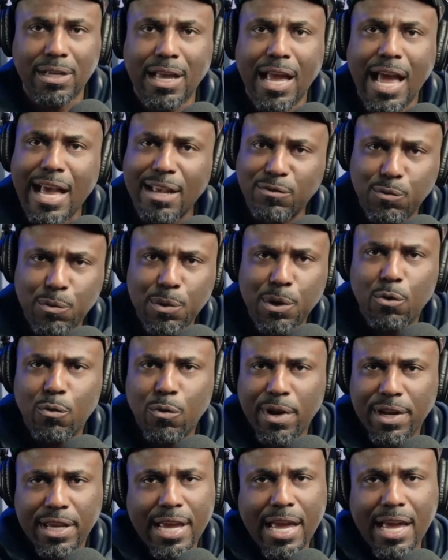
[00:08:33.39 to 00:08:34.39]
as we
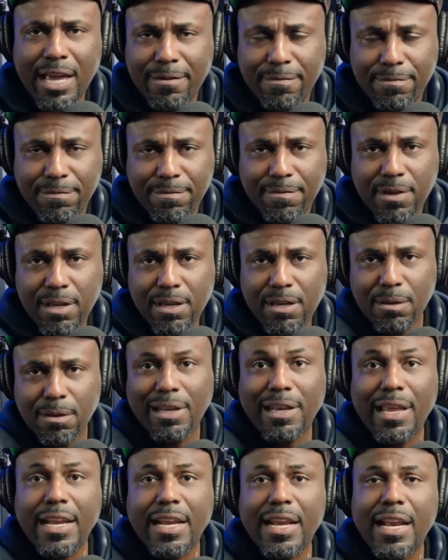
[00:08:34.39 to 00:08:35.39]
already have
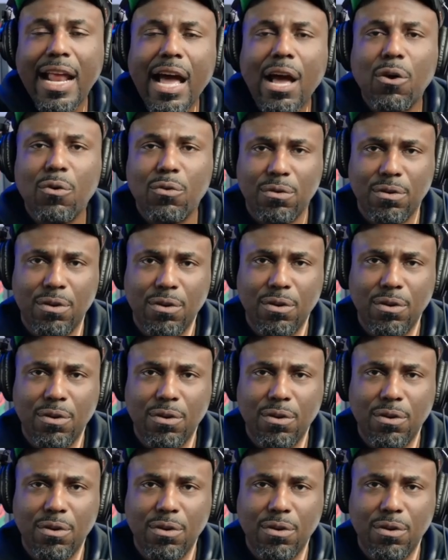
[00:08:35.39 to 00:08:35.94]
laid it out